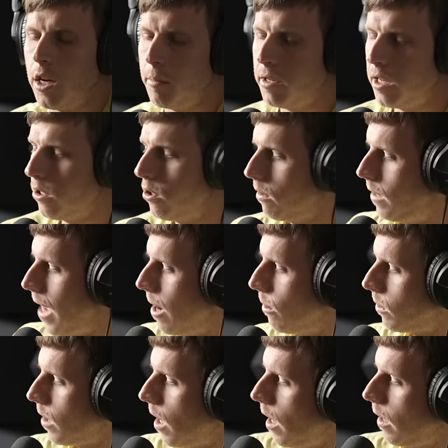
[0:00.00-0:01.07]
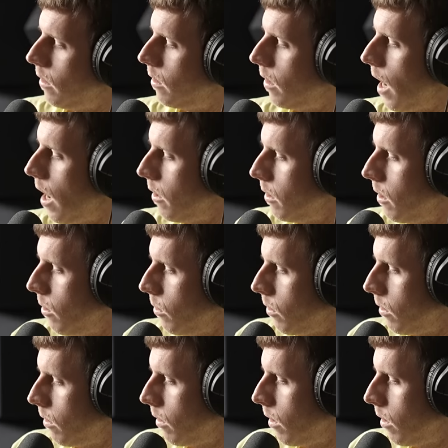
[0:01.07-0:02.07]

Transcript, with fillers: any potential downside to allulose